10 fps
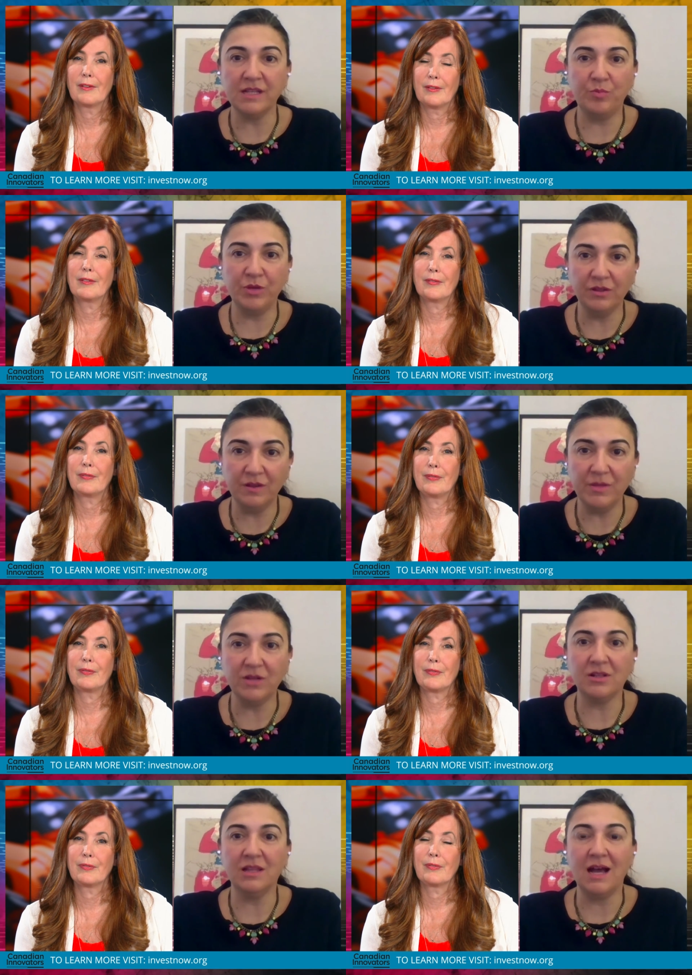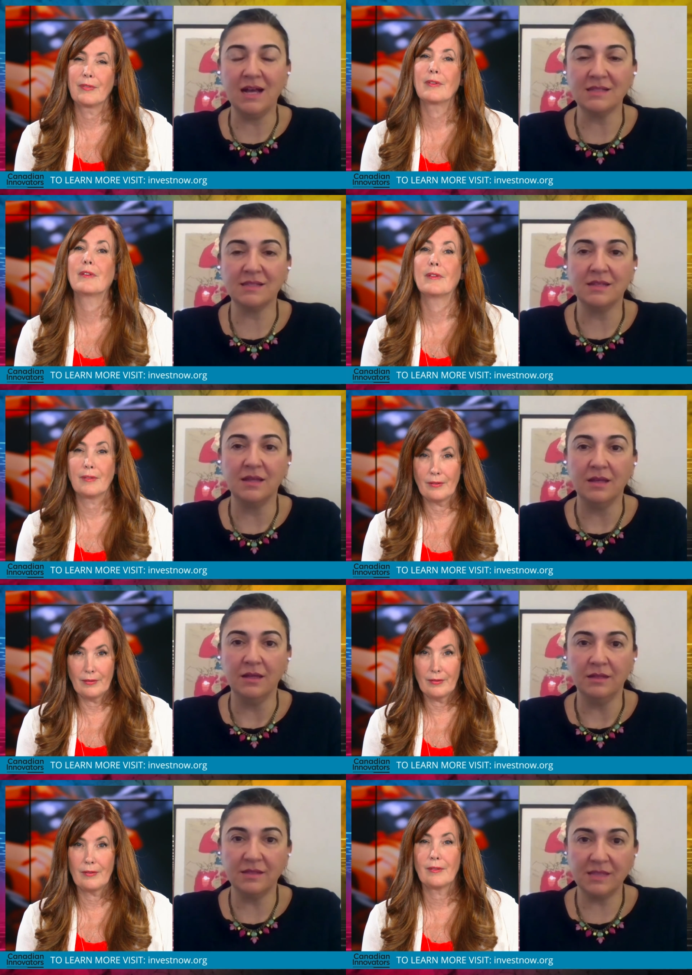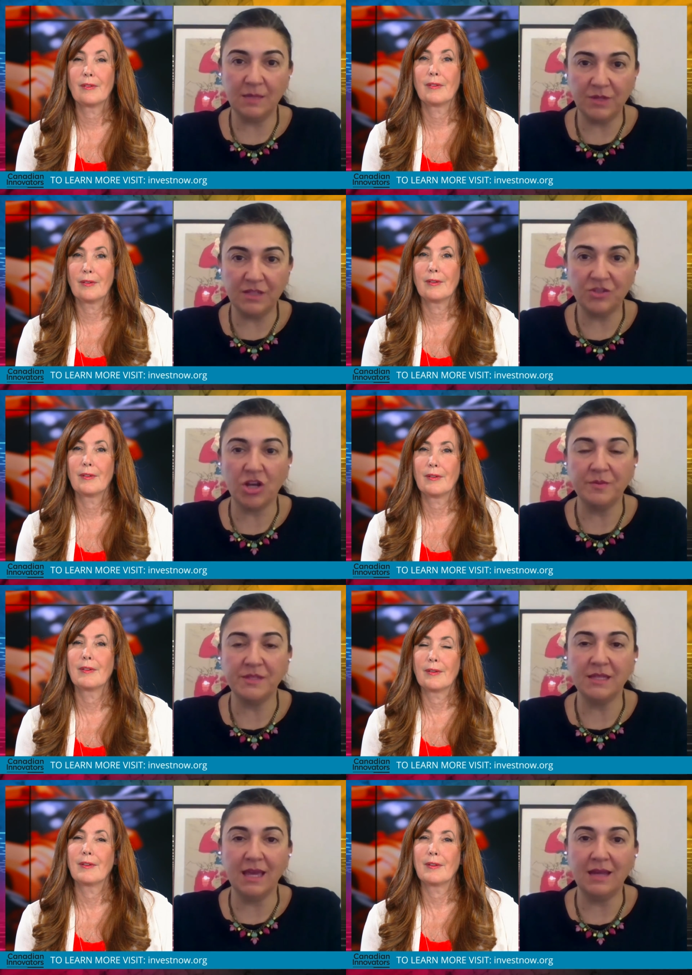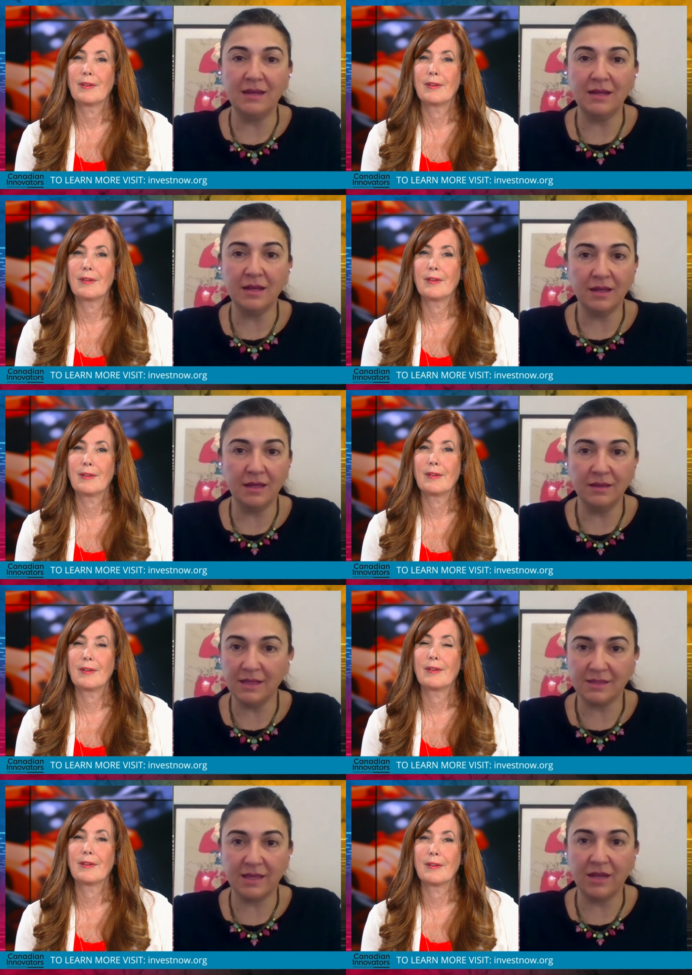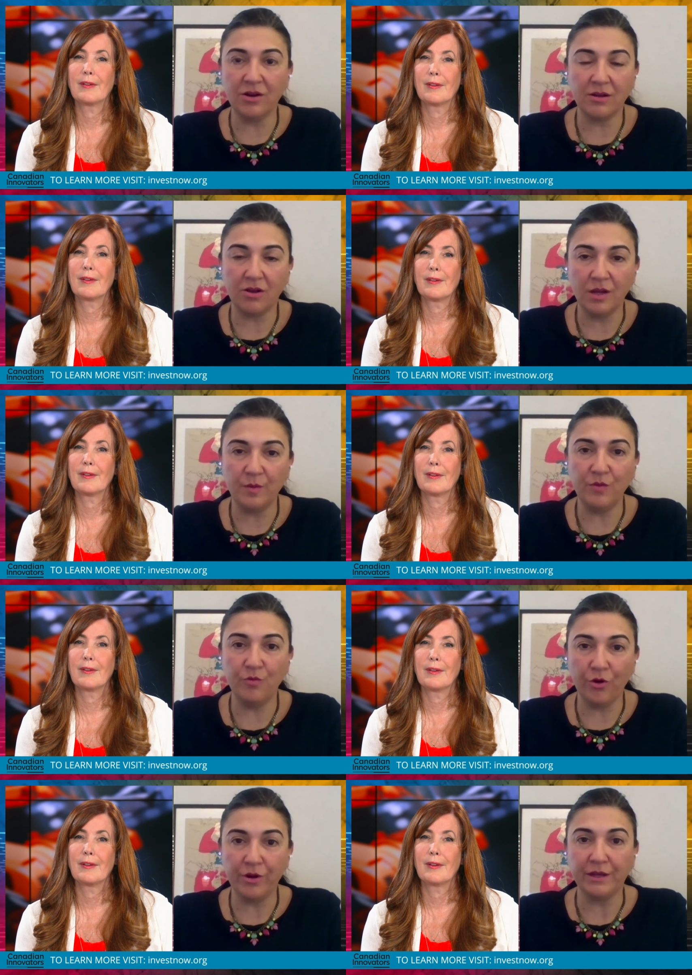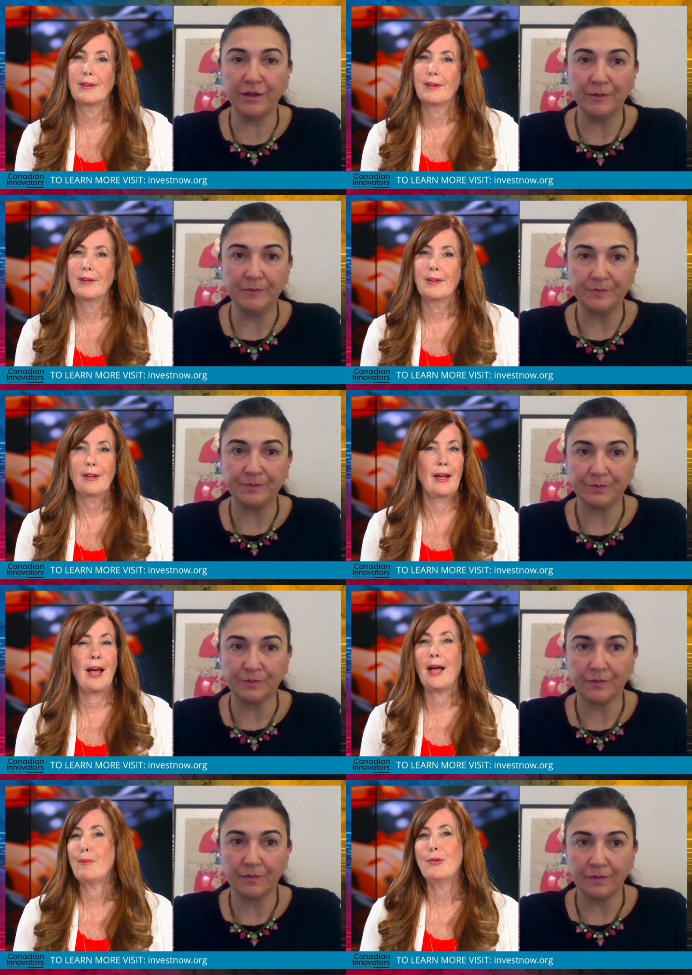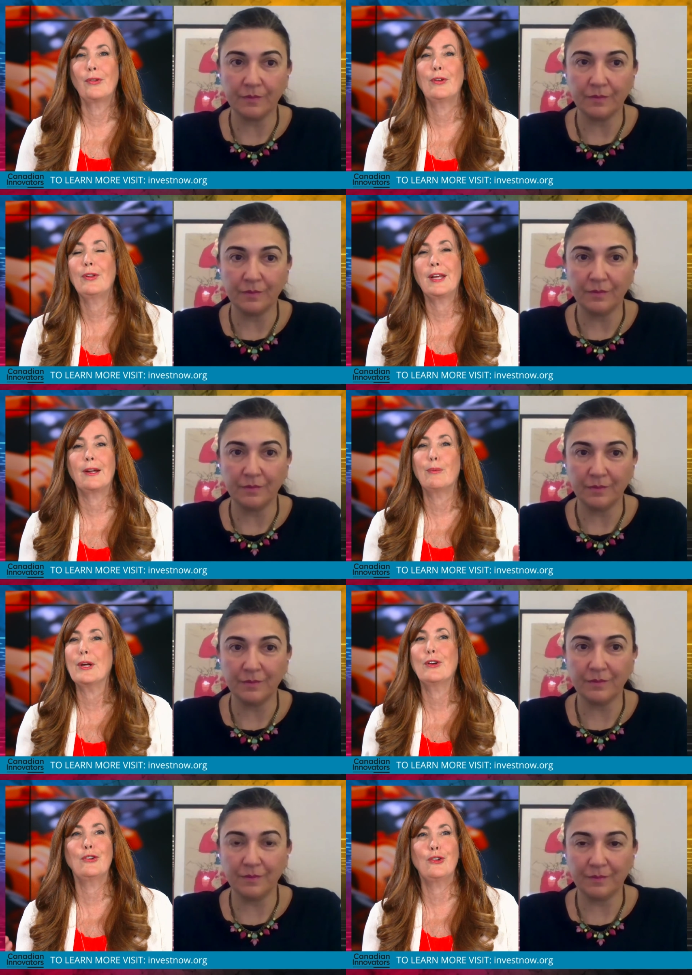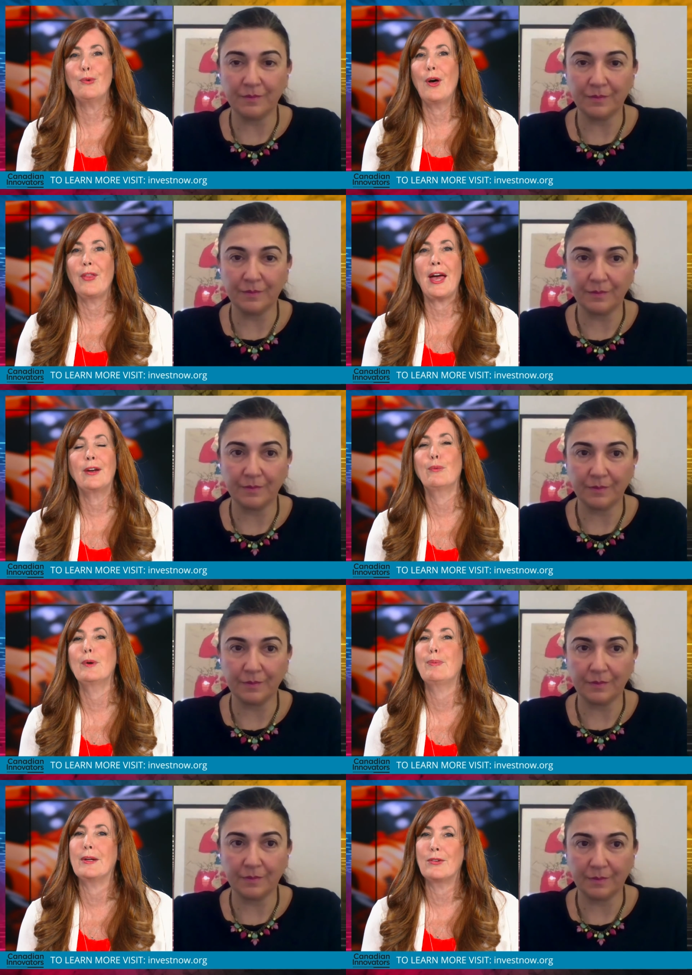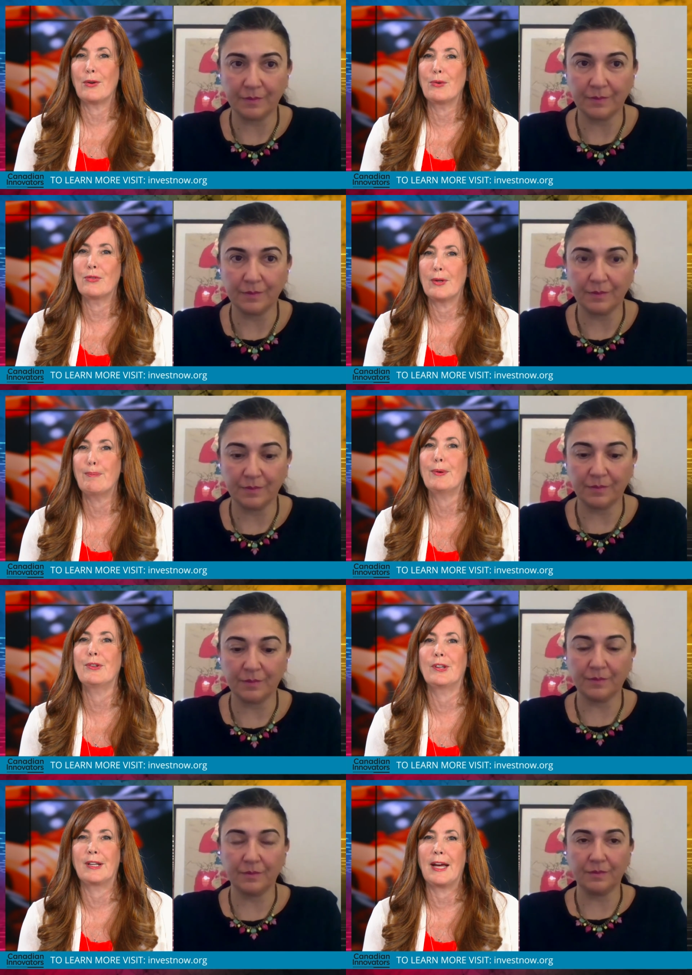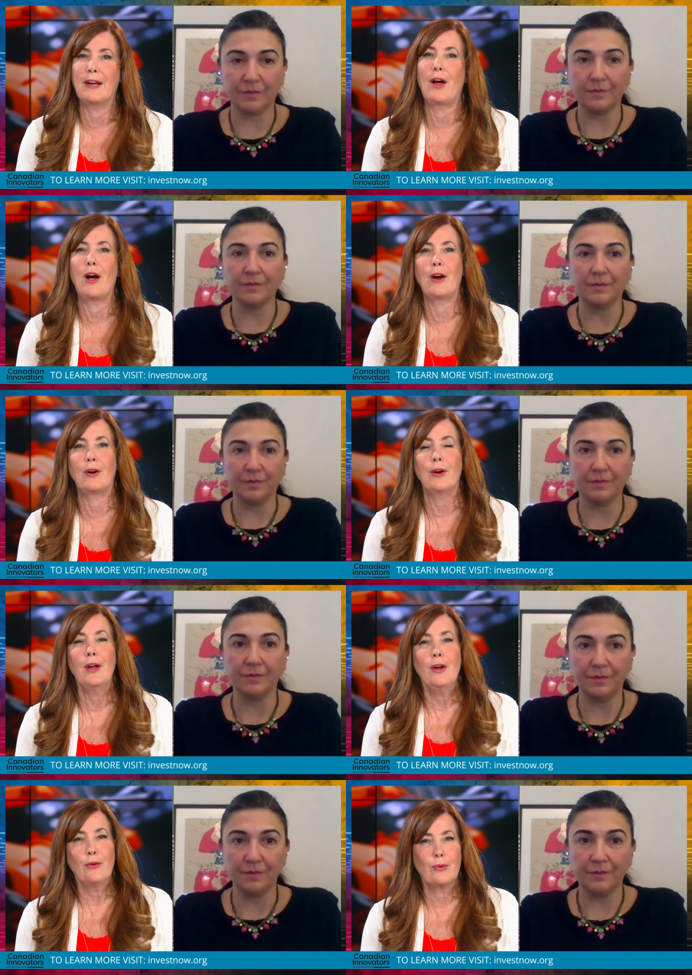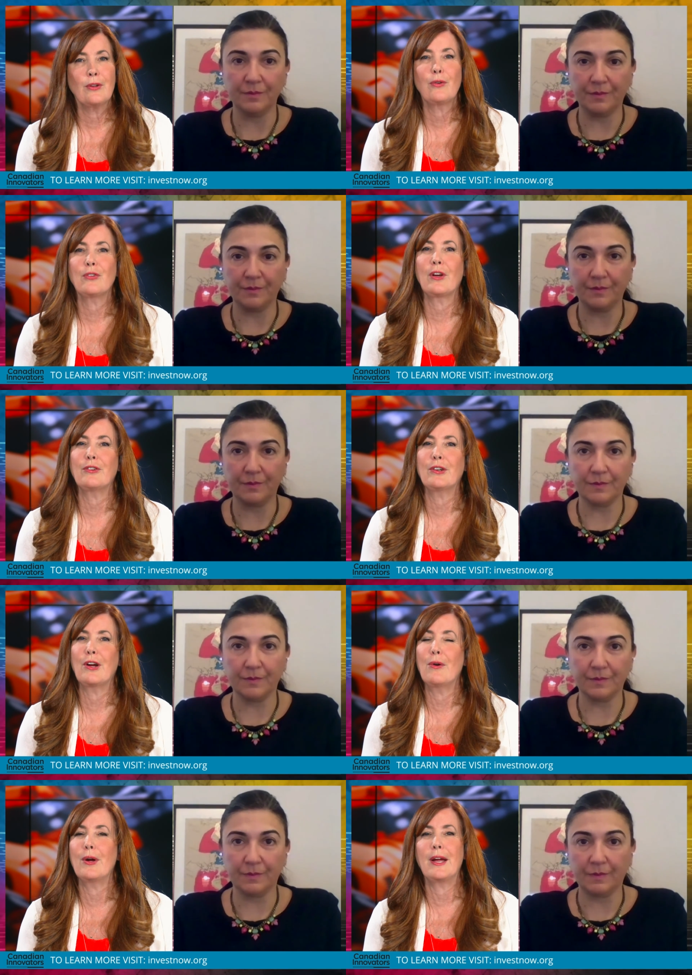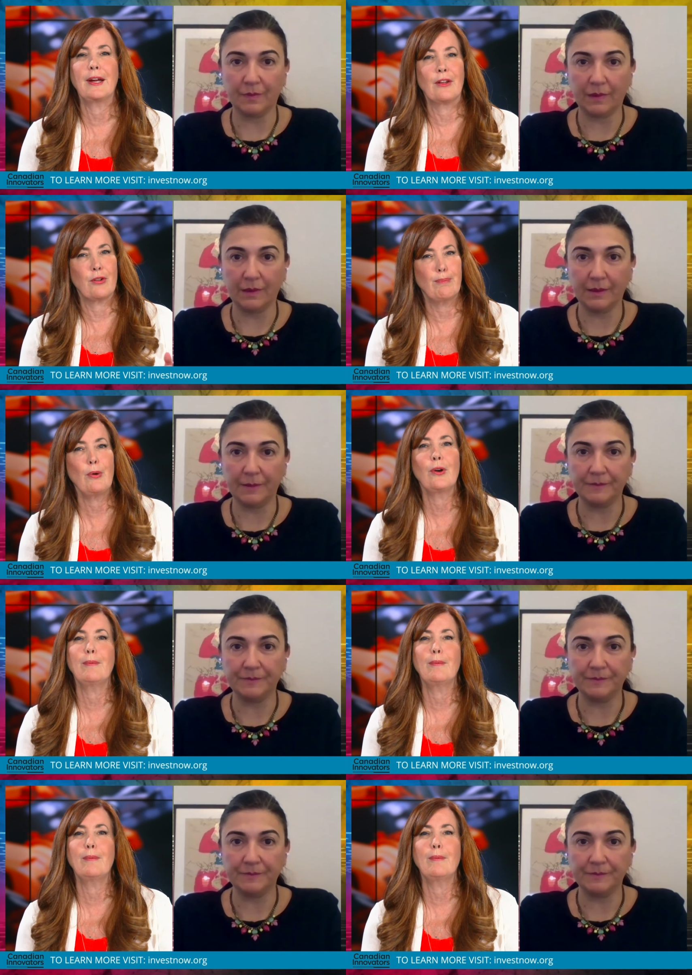Speaker 1: build the middle class. Let's keep these jobs in Canada and let's get our economy roaring.
Speaker 2: Absolutely. And we could do all that. It would be so simple to get our resource sector going and support